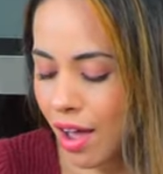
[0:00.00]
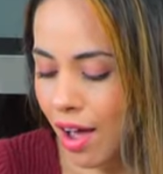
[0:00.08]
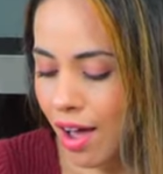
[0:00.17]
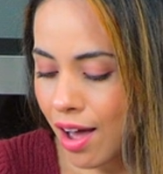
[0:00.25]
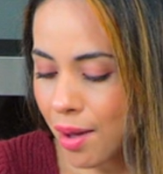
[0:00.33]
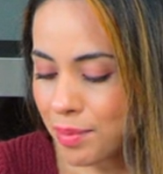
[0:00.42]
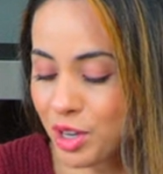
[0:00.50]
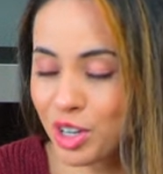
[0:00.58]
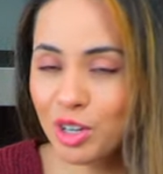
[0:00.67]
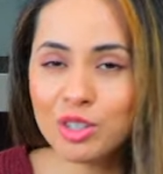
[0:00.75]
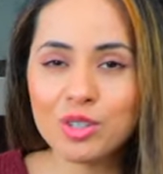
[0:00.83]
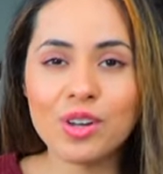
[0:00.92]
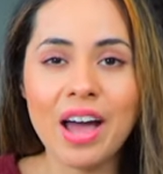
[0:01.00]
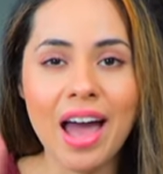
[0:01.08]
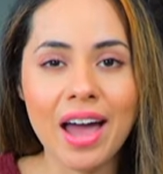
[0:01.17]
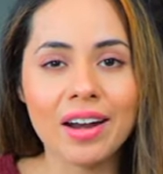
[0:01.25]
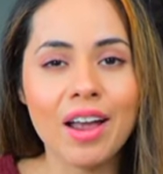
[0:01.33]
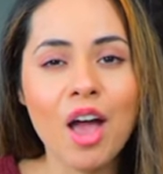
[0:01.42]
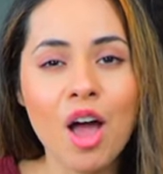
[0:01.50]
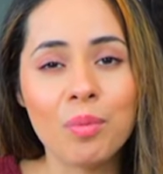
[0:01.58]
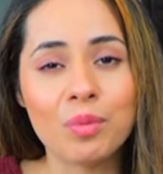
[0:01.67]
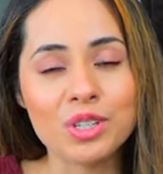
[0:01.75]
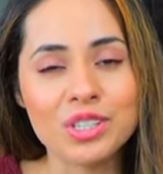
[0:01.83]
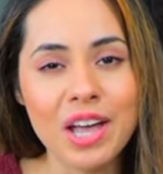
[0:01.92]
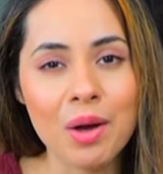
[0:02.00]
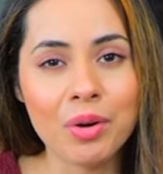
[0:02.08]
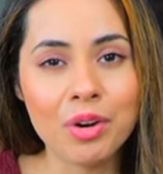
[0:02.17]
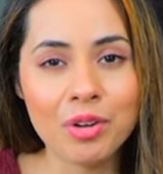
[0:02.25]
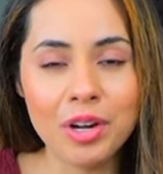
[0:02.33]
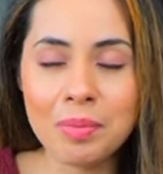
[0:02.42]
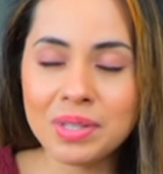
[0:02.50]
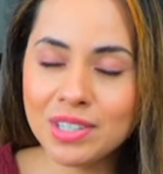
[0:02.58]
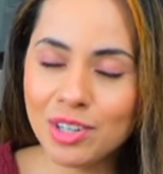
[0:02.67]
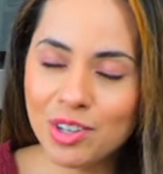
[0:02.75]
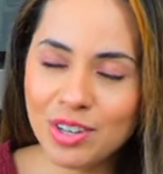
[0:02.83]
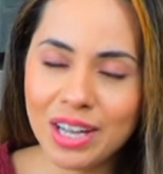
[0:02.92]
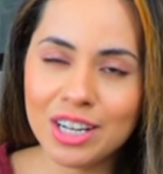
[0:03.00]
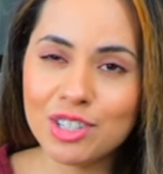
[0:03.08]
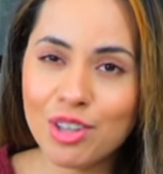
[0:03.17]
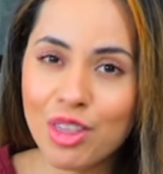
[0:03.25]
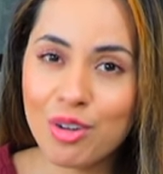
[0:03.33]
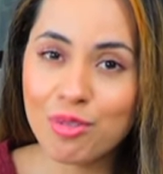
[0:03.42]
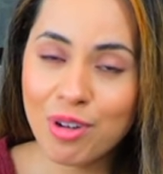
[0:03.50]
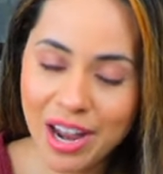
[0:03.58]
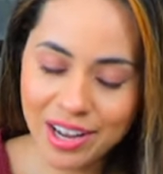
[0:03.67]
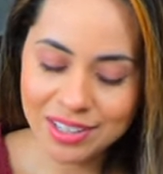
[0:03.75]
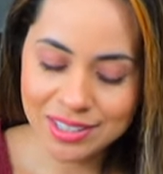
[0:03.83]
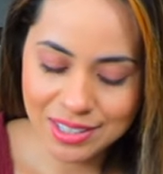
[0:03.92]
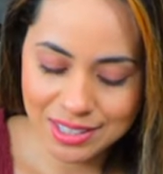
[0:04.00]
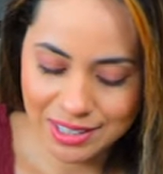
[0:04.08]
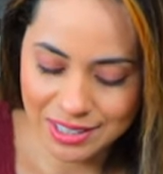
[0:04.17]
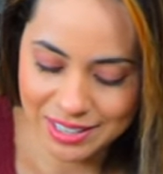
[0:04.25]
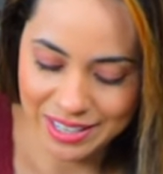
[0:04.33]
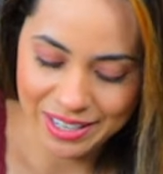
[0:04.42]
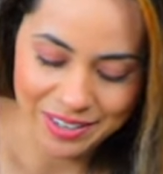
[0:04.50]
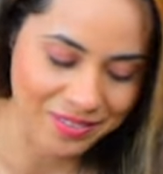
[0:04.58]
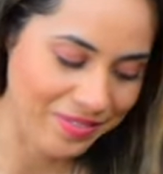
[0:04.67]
Um, you could also add more sour cream until you get it to the right consistency.